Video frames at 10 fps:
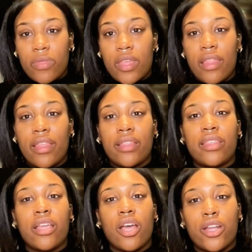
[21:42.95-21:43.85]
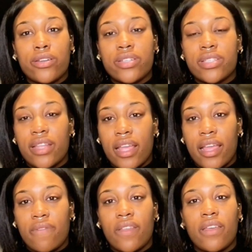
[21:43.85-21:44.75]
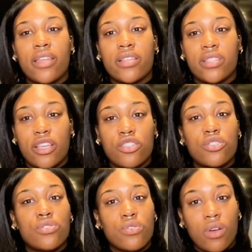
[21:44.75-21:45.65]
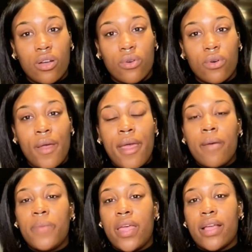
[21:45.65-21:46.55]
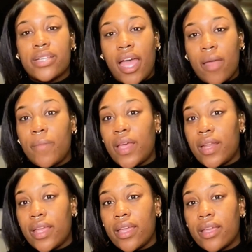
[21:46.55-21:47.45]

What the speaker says: and that they understand that it is a struggle being a diabetic,